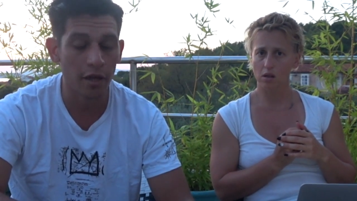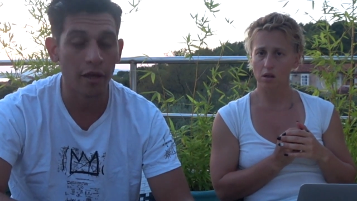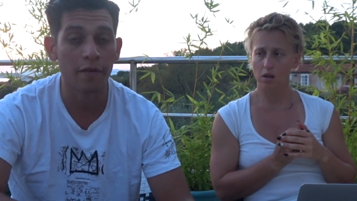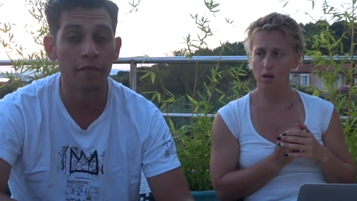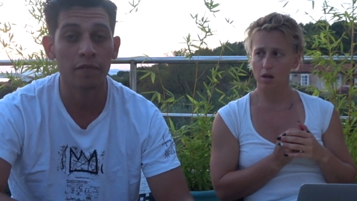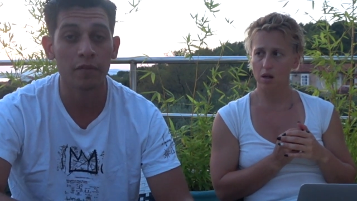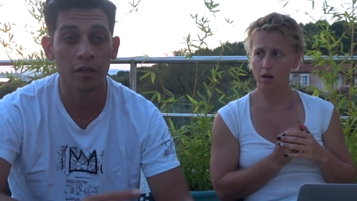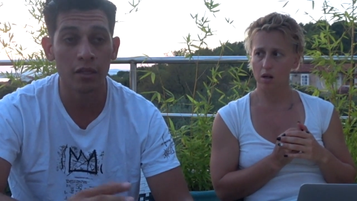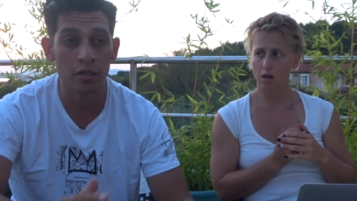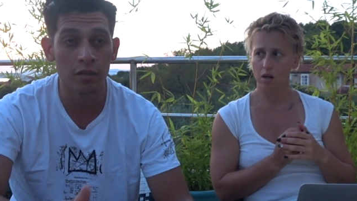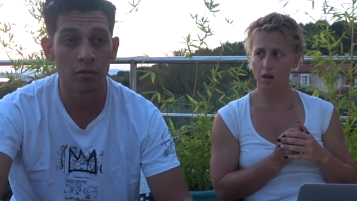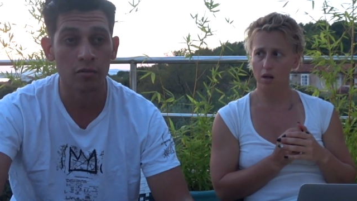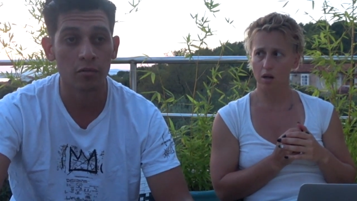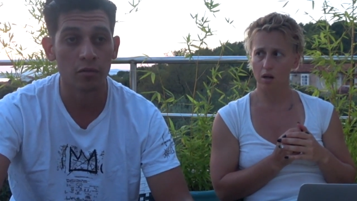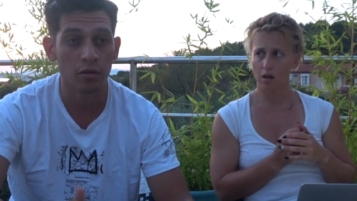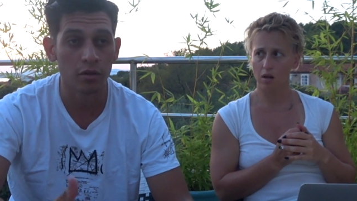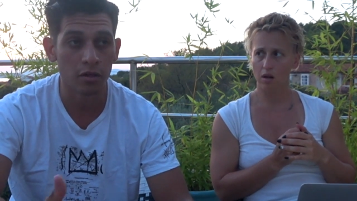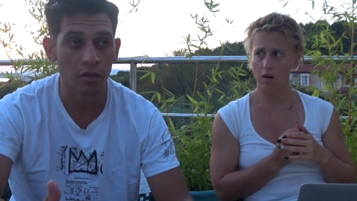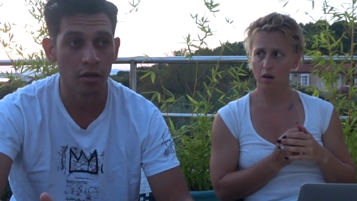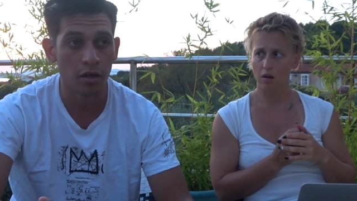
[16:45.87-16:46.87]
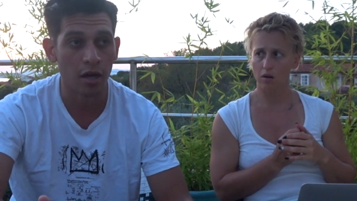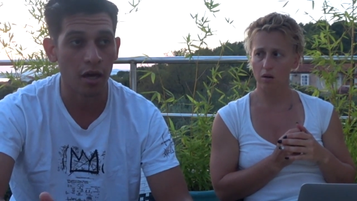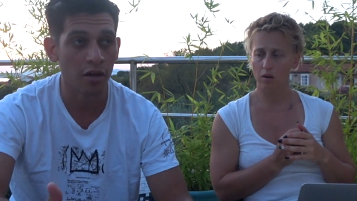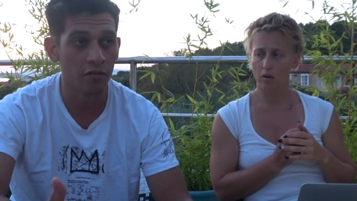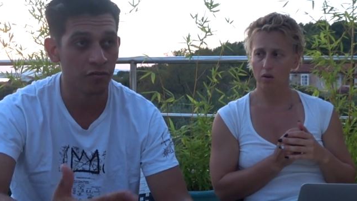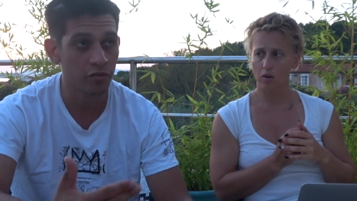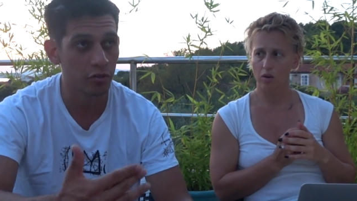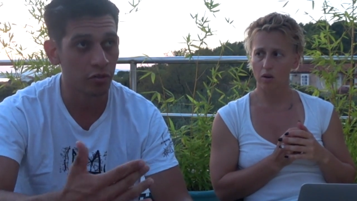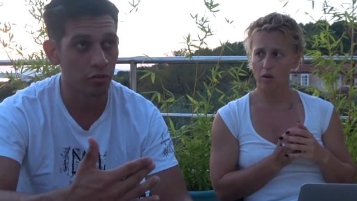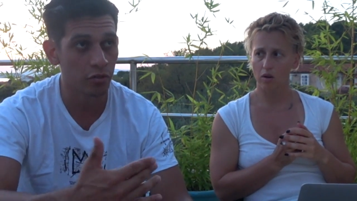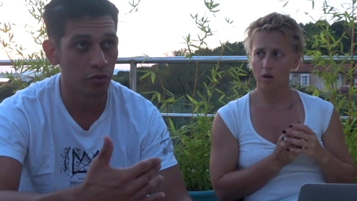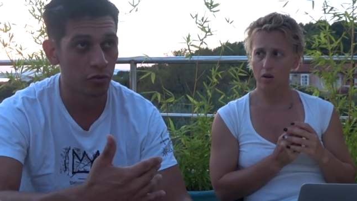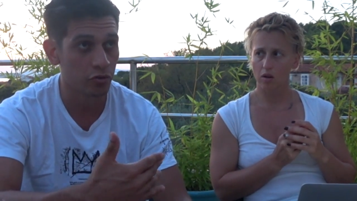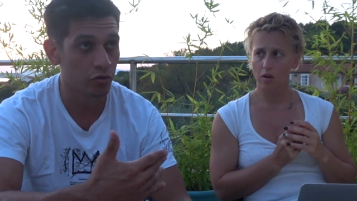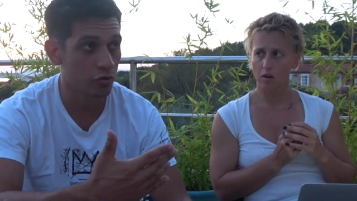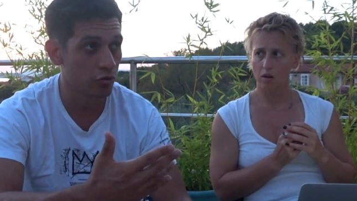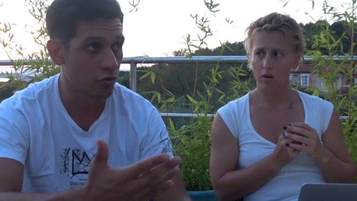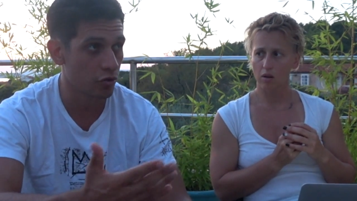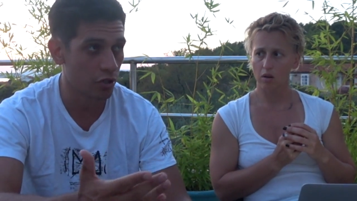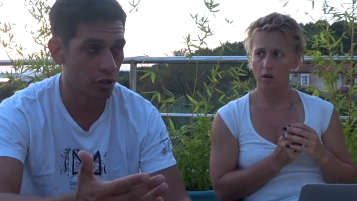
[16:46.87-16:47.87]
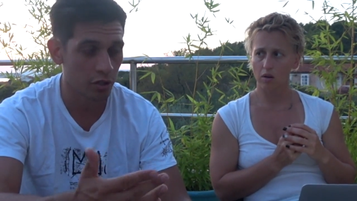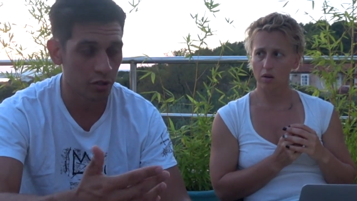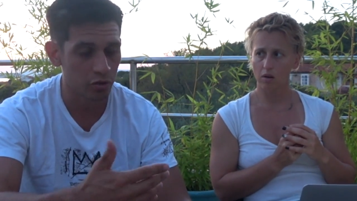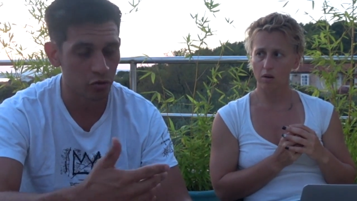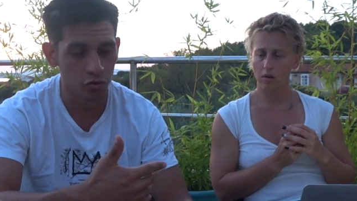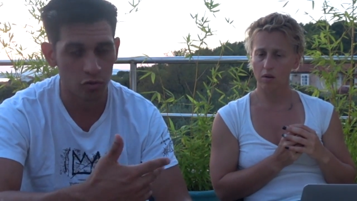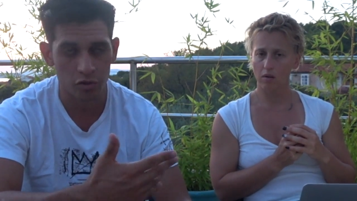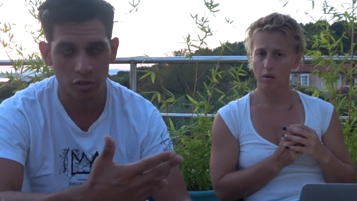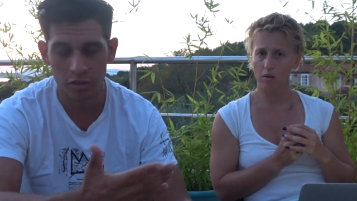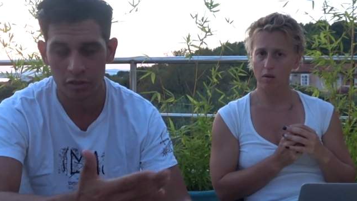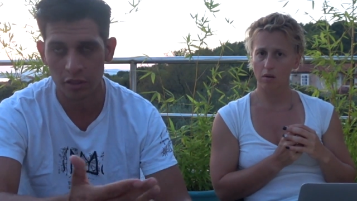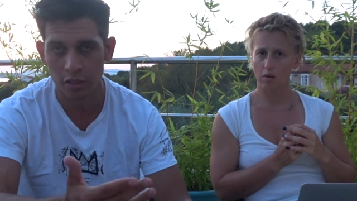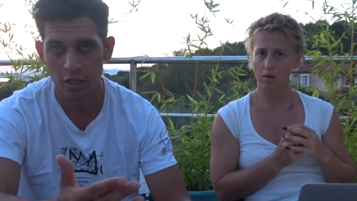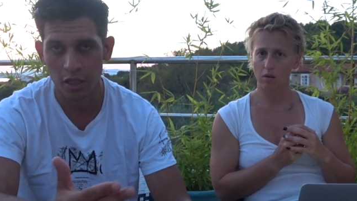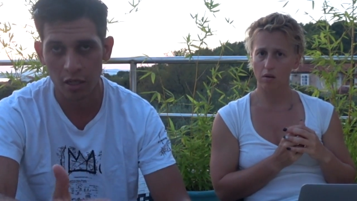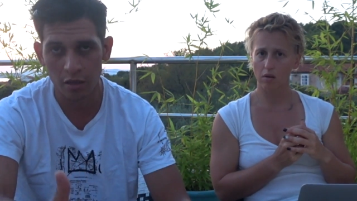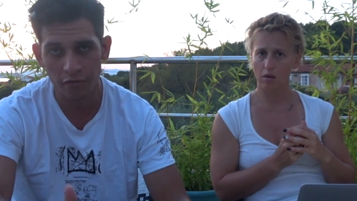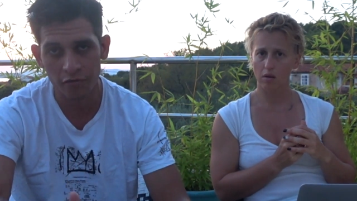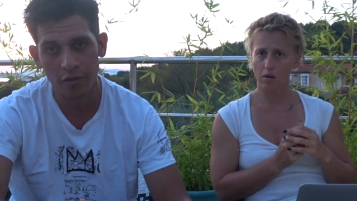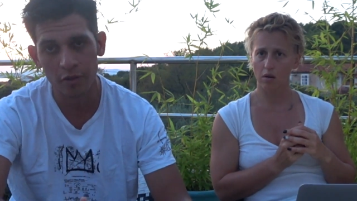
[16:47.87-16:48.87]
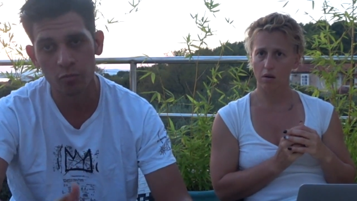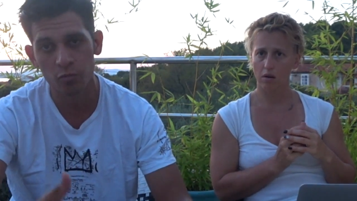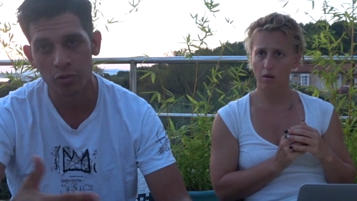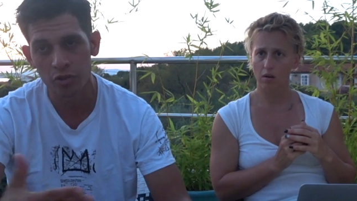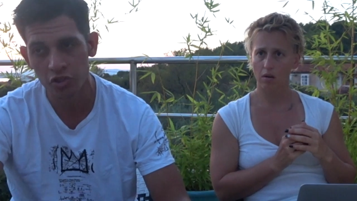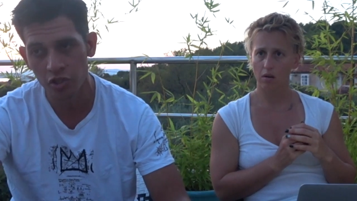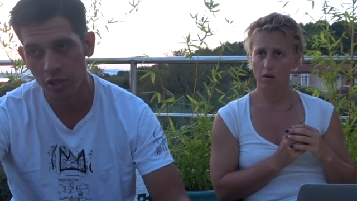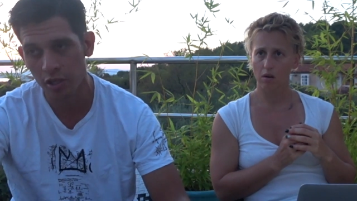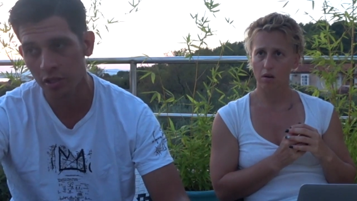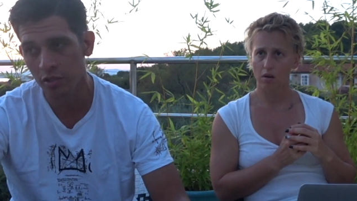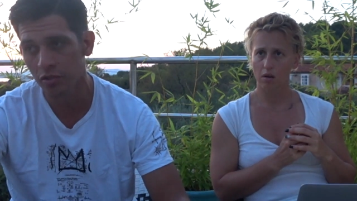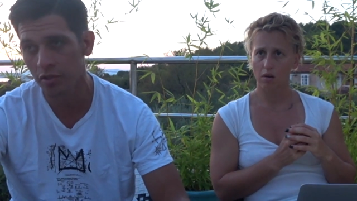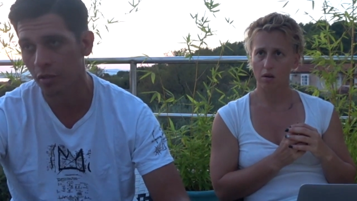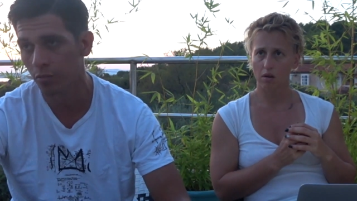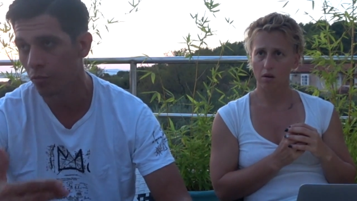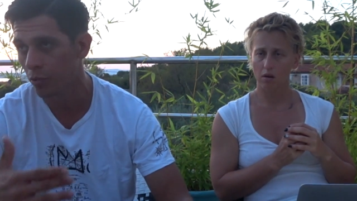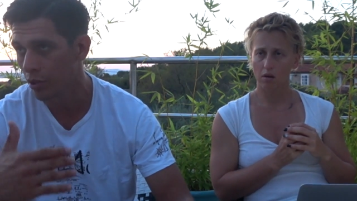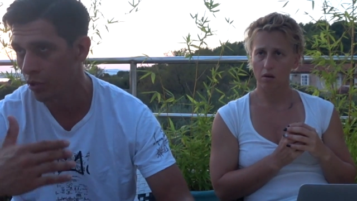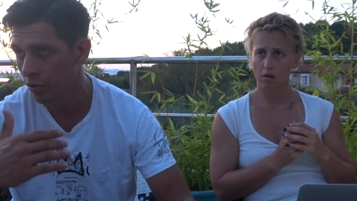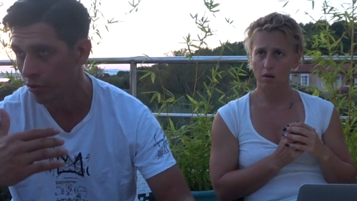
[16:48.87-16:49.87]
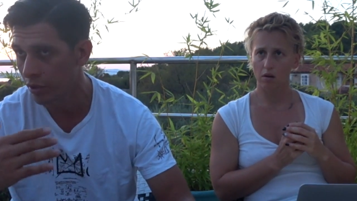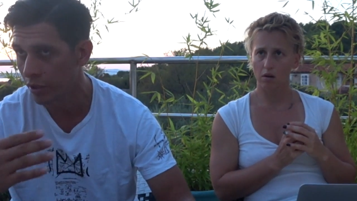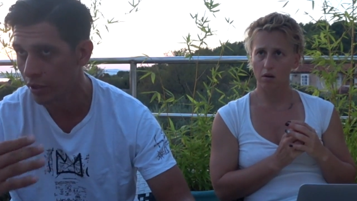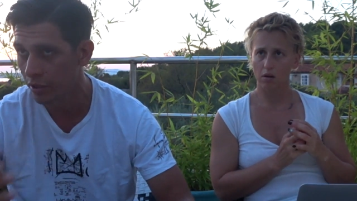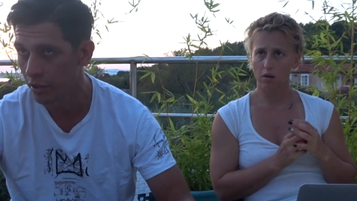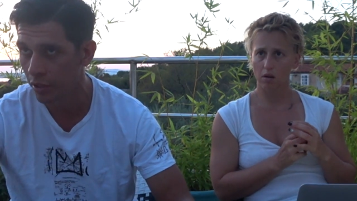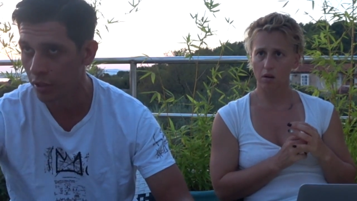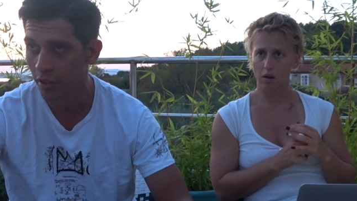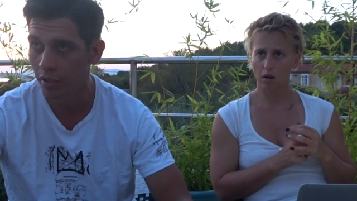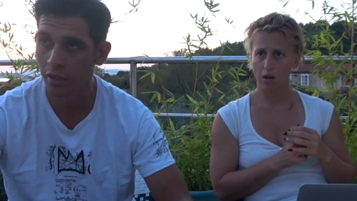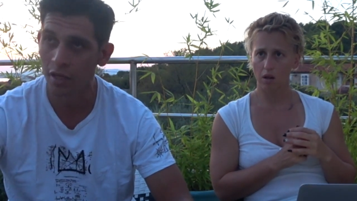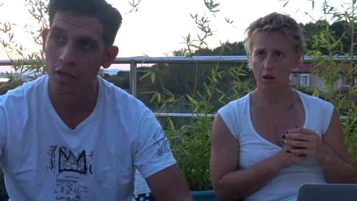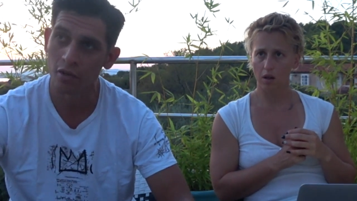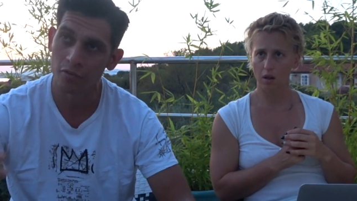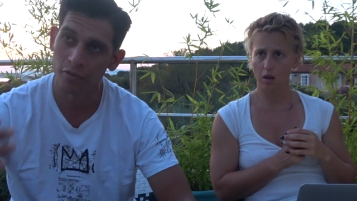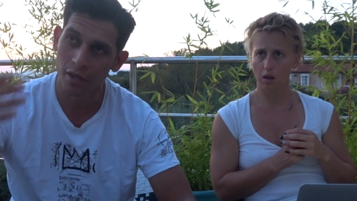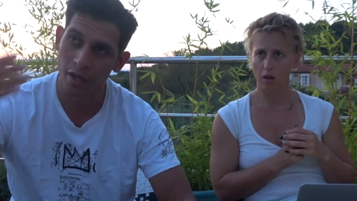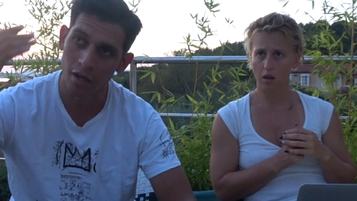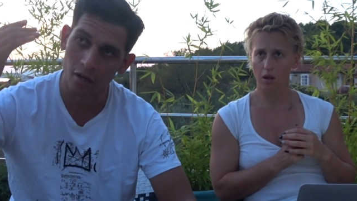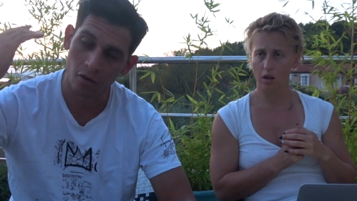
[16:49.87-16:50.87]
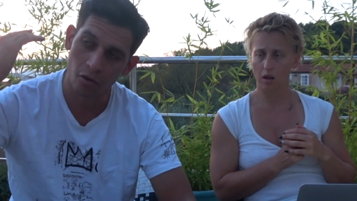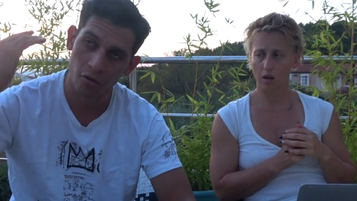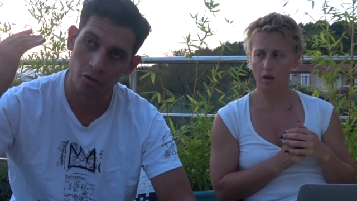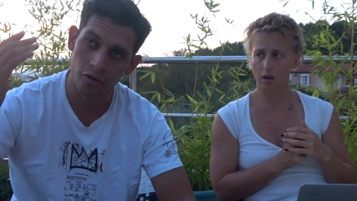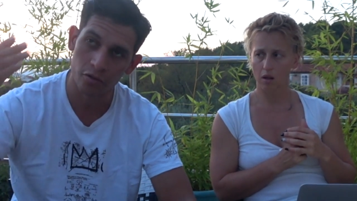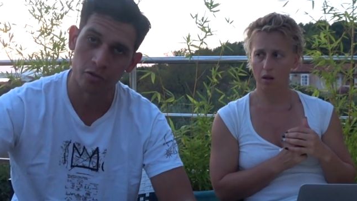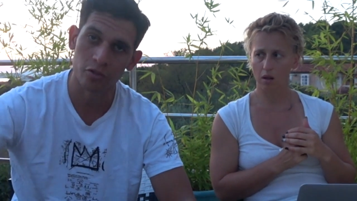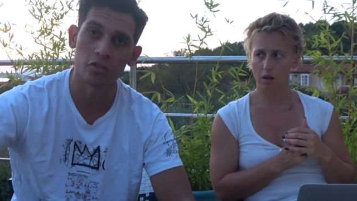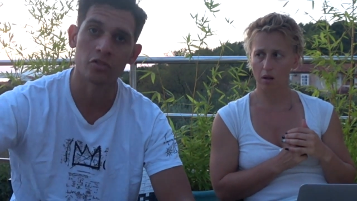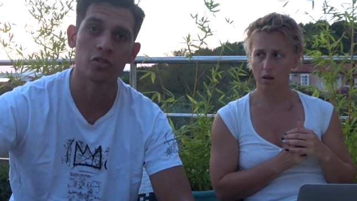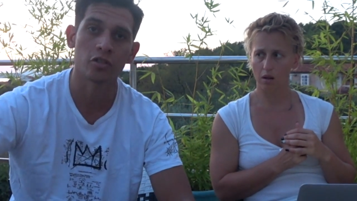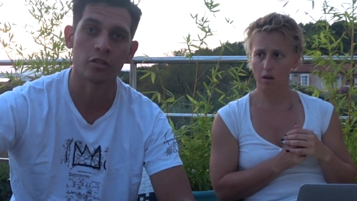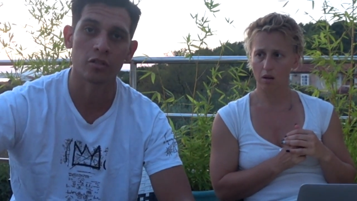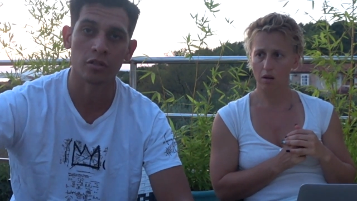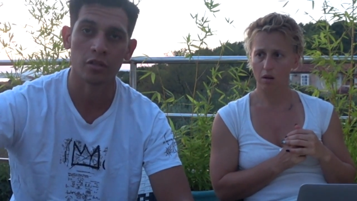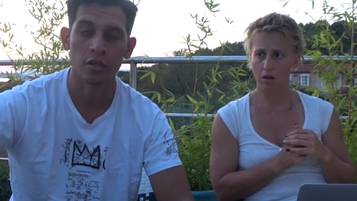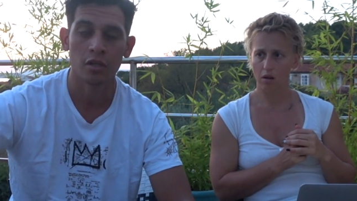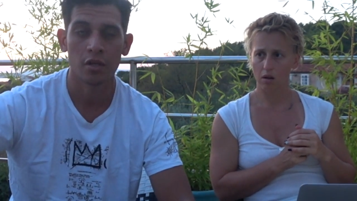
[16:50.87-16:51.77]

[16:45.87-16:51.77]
Speaker 1: And then after those two years, two years and a half, then we changed and we only did it how that other teacher